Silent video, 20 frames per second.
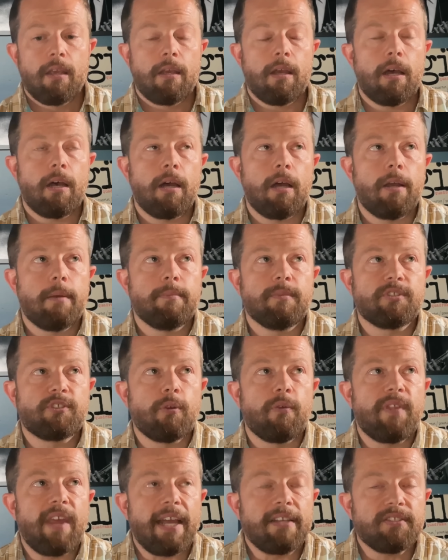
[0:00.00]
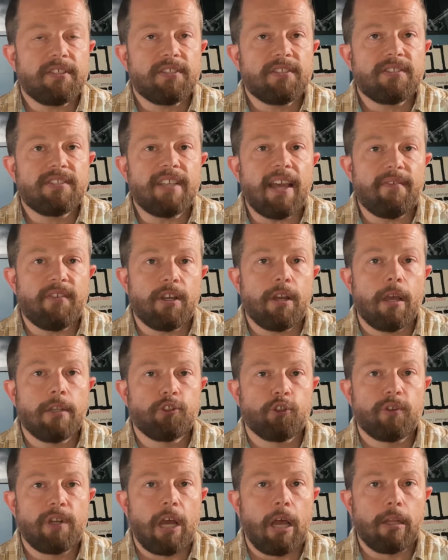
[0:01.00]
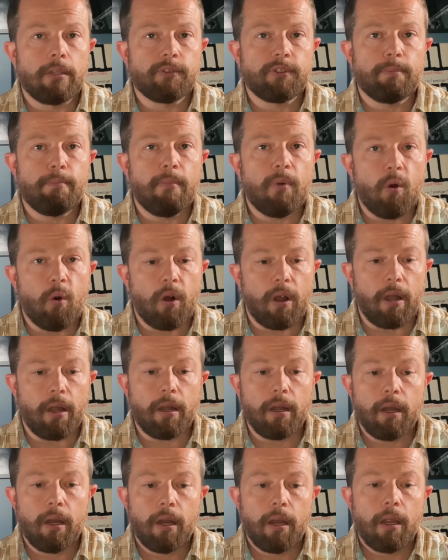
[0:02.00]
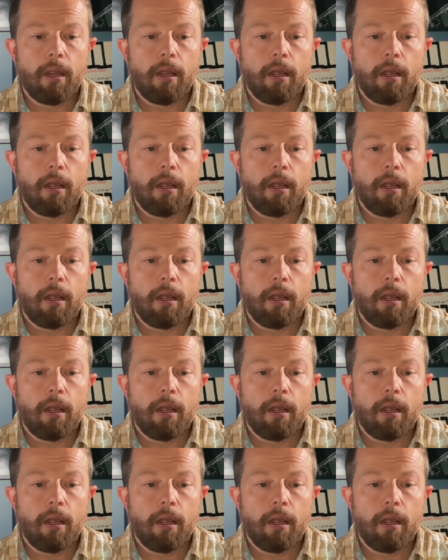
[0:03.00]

Um, so that's $700 more